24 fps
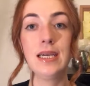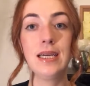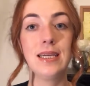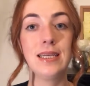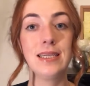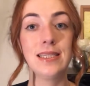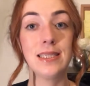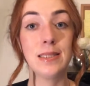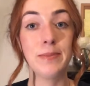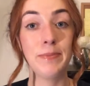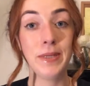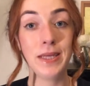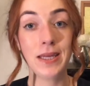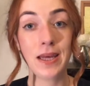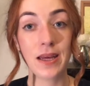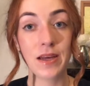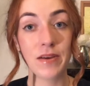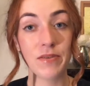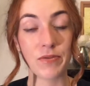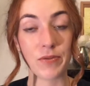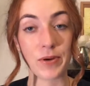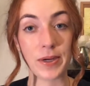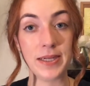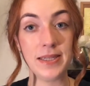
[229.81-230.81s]
Speaking
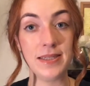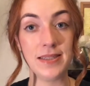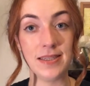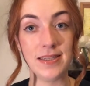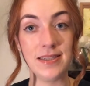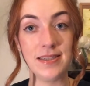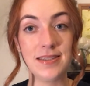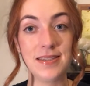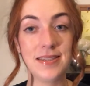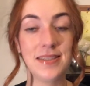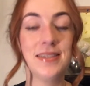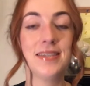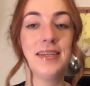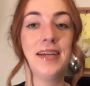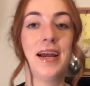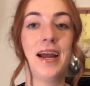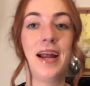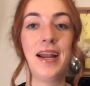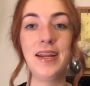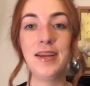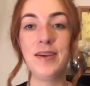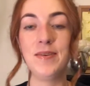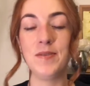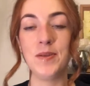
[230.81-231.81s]
of races,
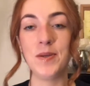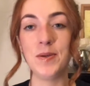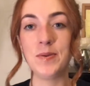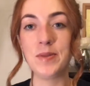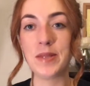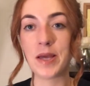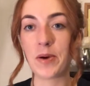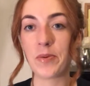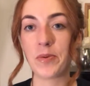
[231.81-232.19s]
any of you that